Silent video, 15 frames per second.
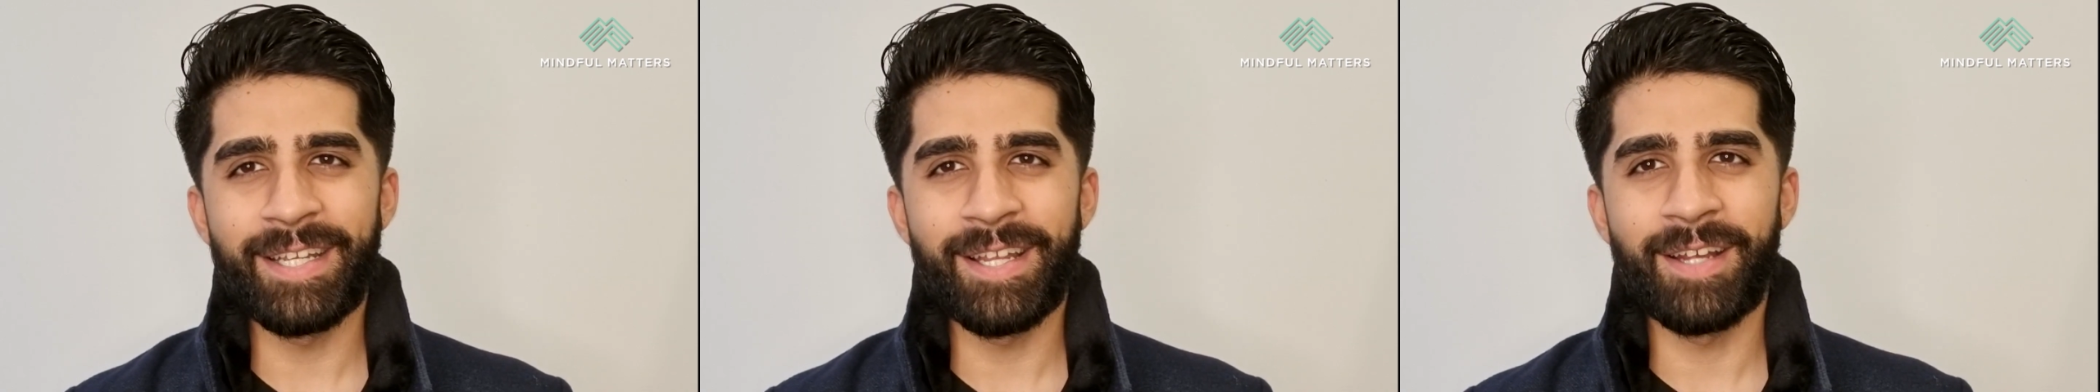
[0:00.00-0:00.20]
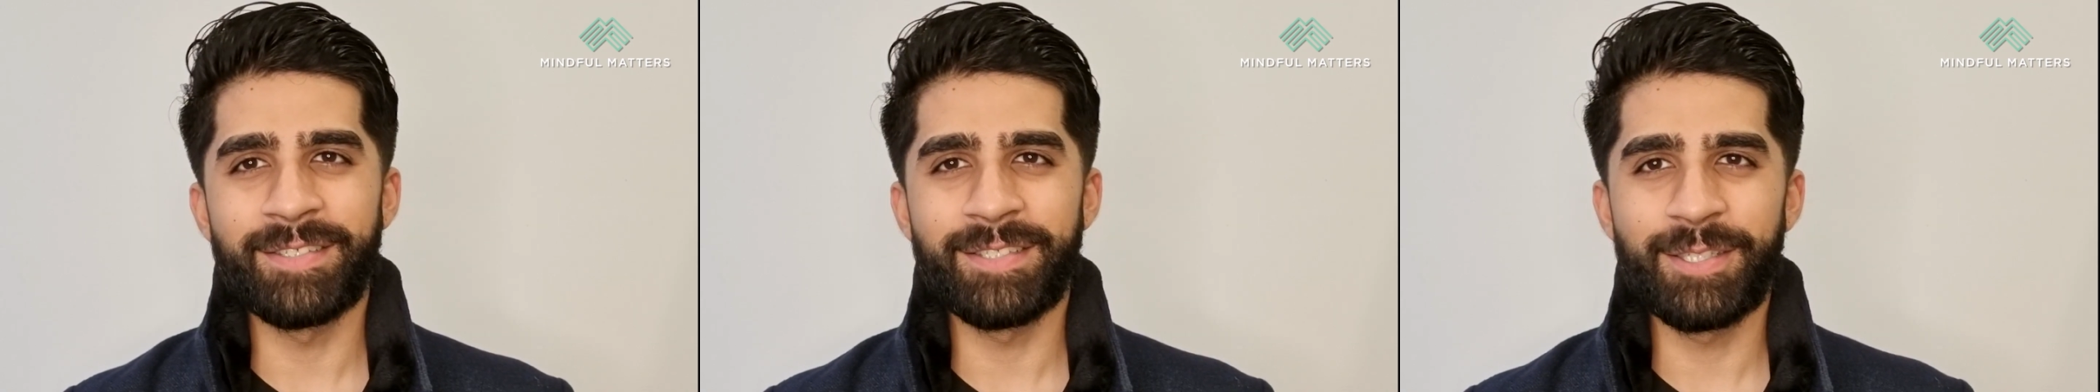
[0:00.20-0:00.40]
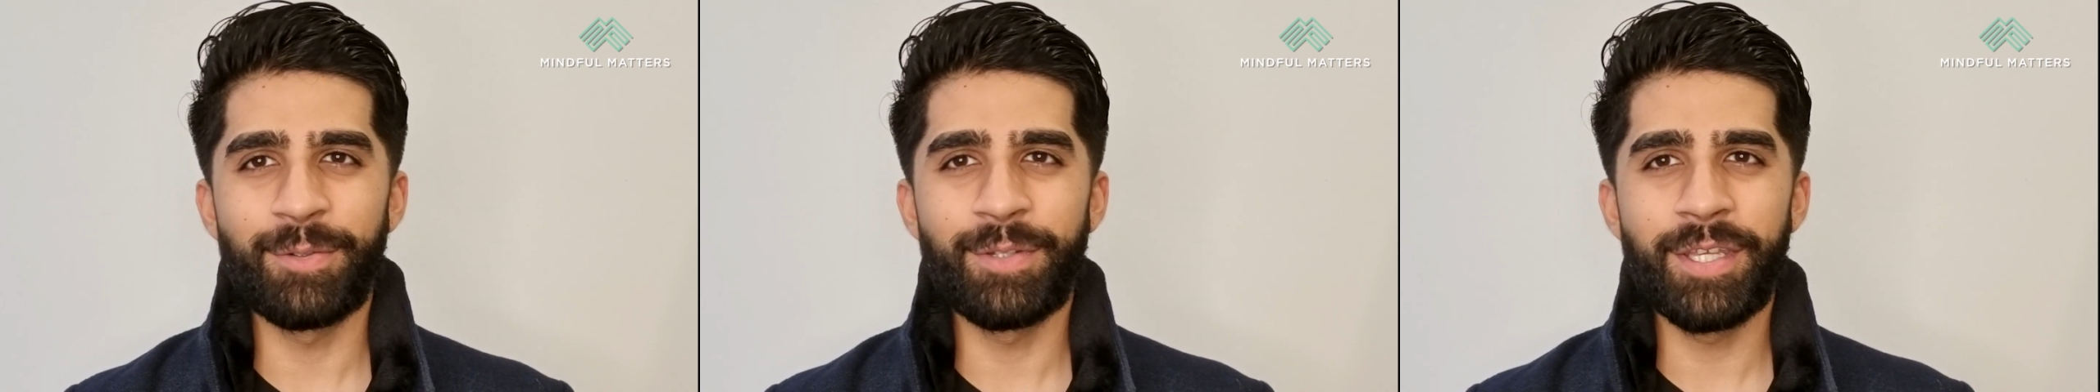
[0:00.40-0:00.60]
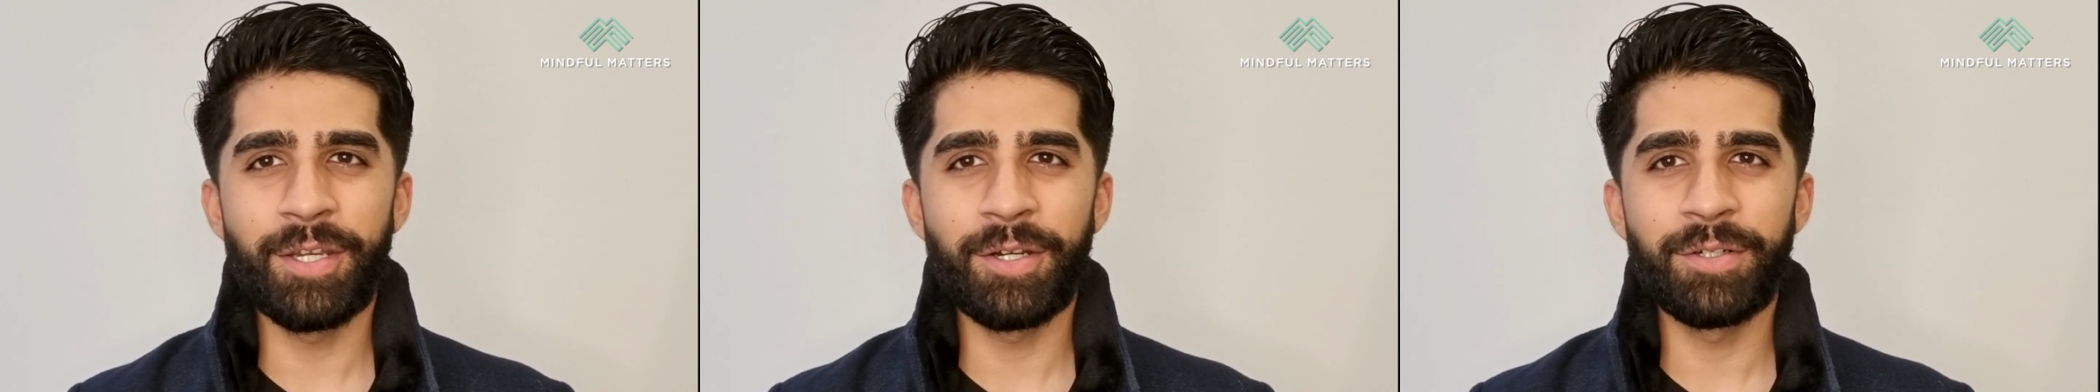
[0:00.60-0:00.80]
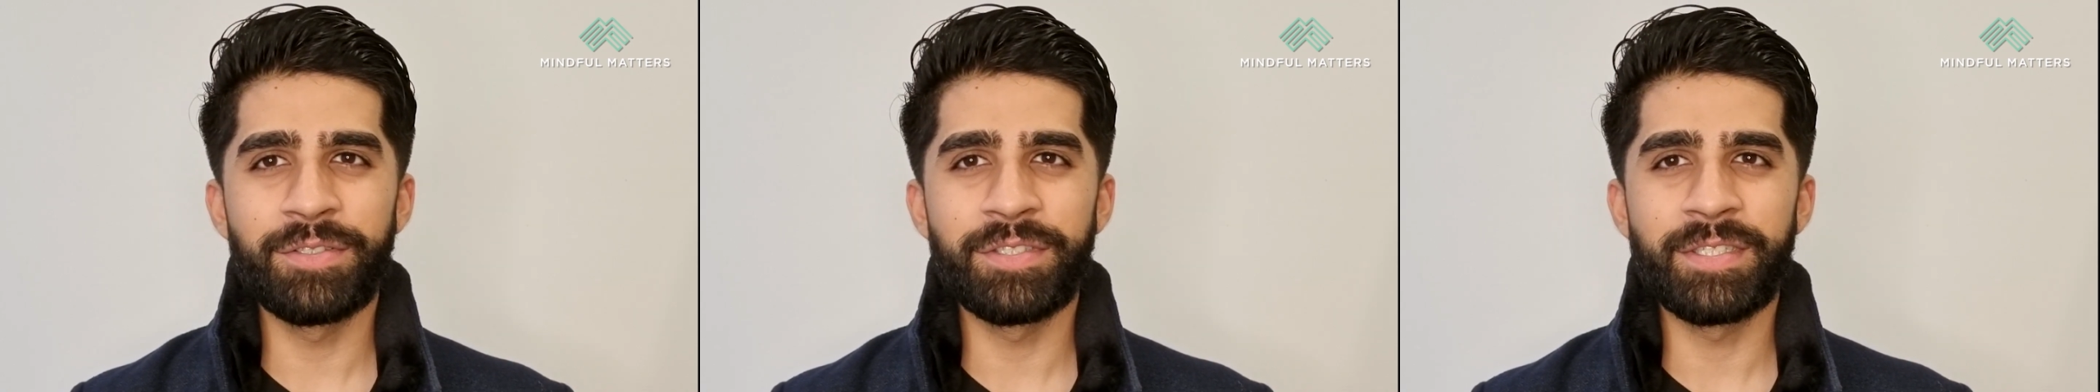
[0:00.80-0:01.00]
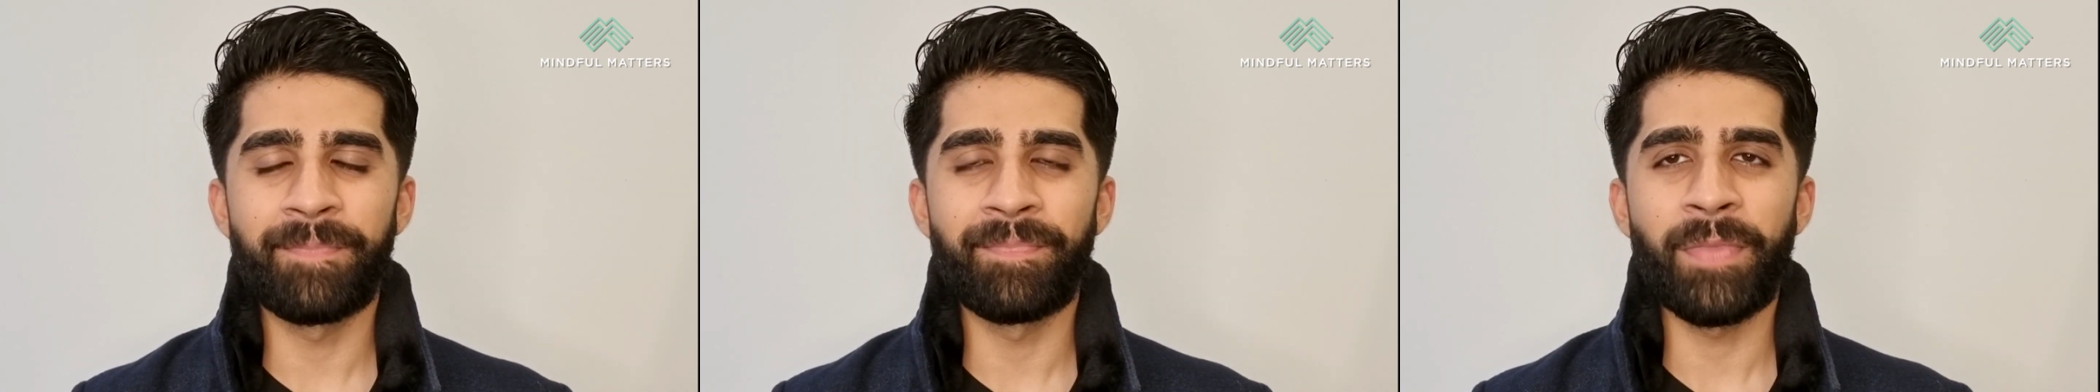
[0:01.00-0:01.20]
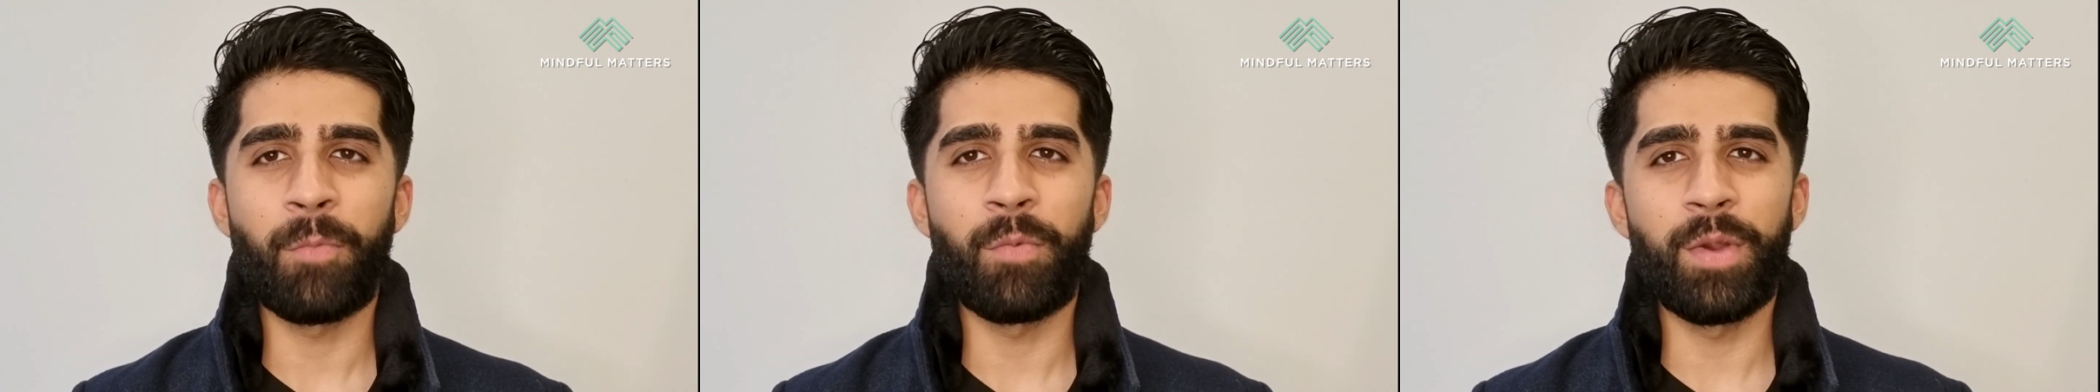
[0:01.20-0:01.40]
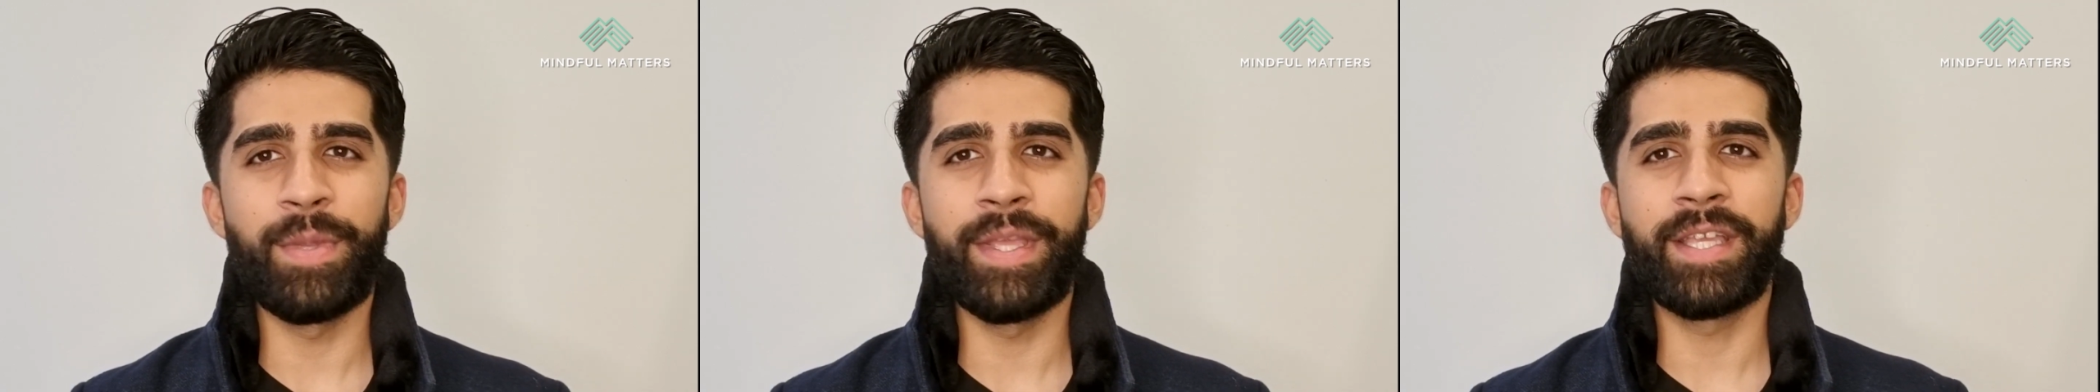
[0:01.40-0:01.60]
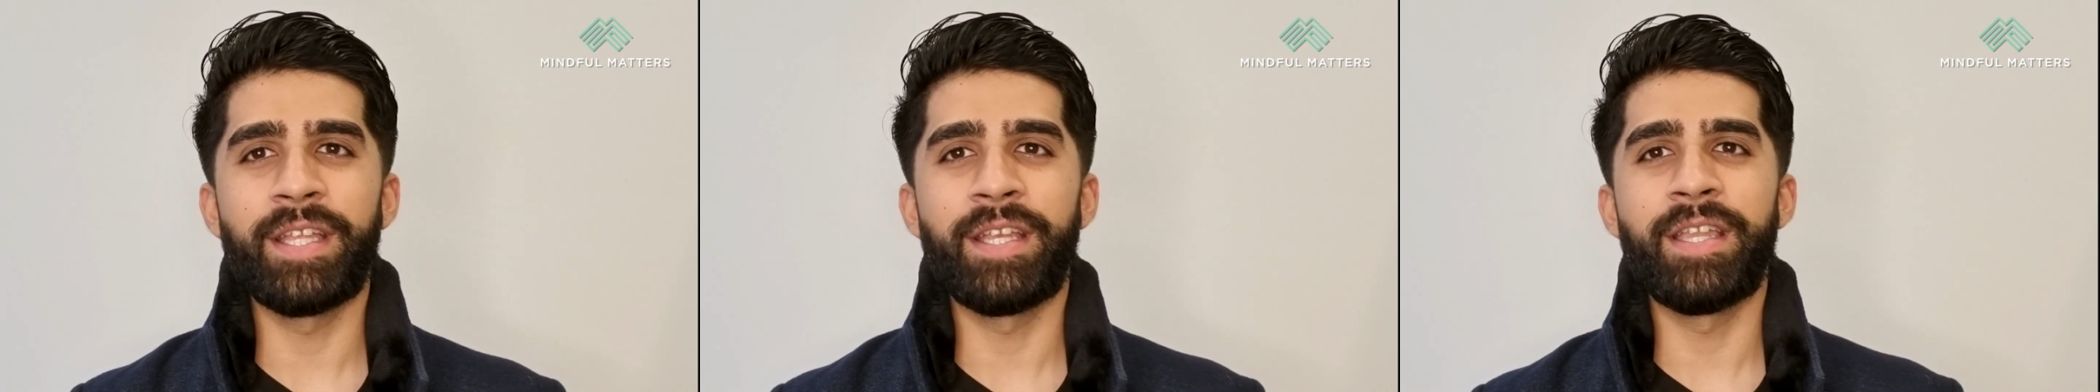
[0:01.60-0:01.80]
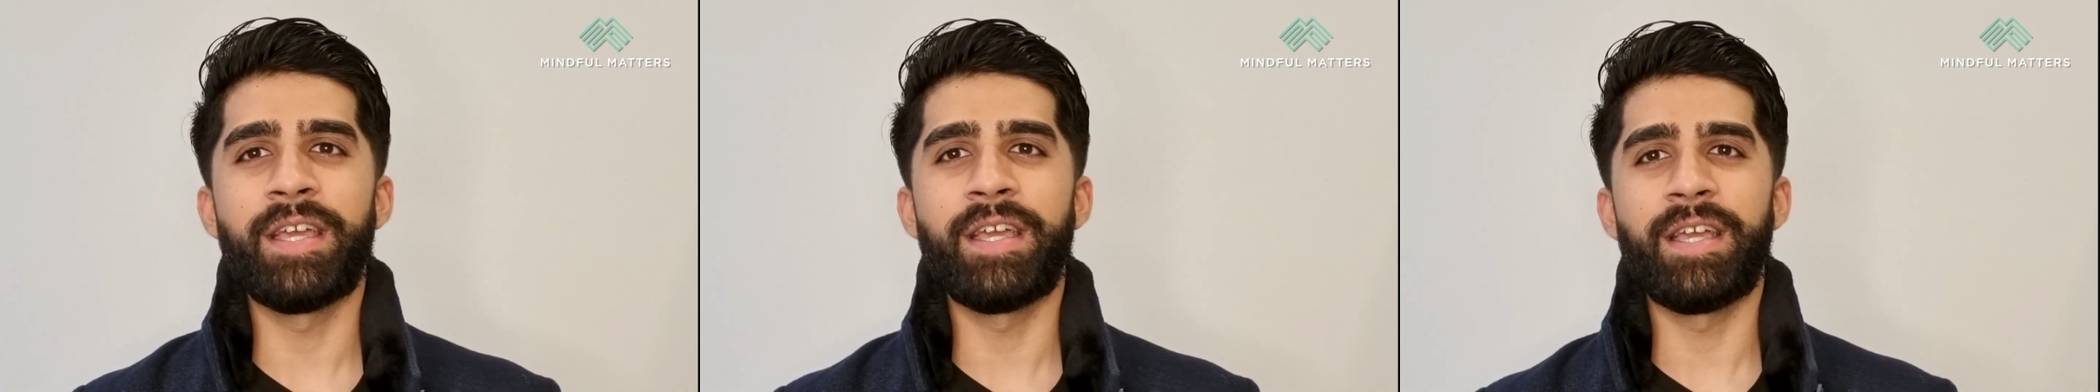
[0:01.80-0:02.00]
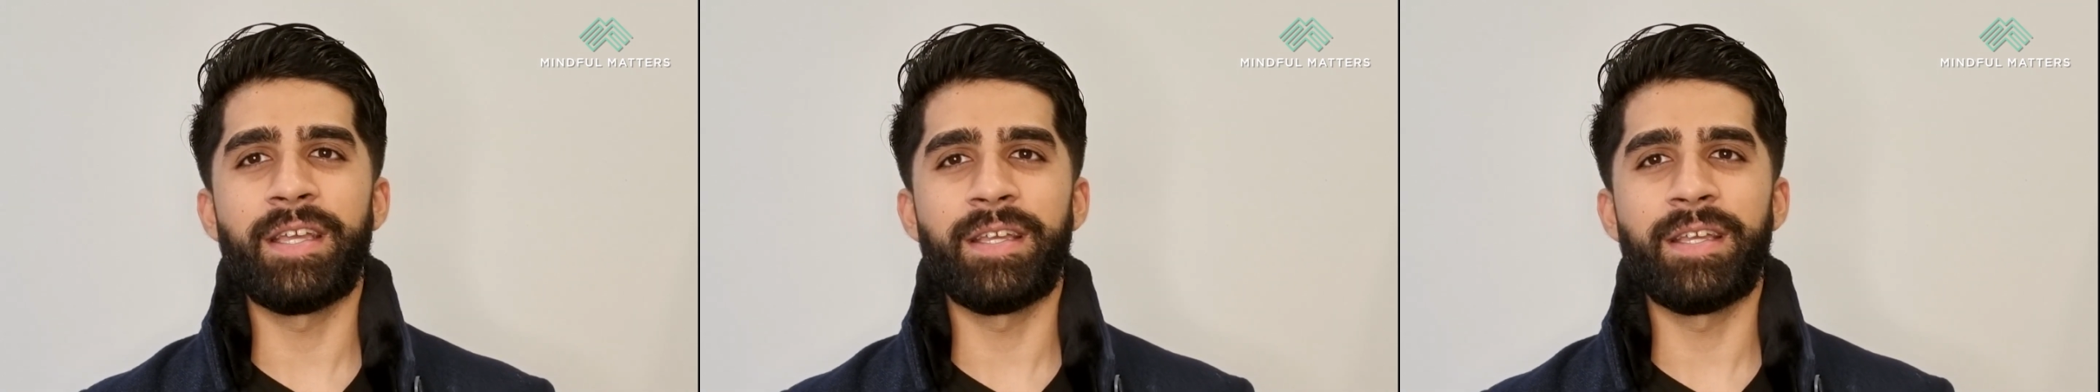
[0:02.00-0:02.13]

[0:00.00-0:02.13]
our studios where we can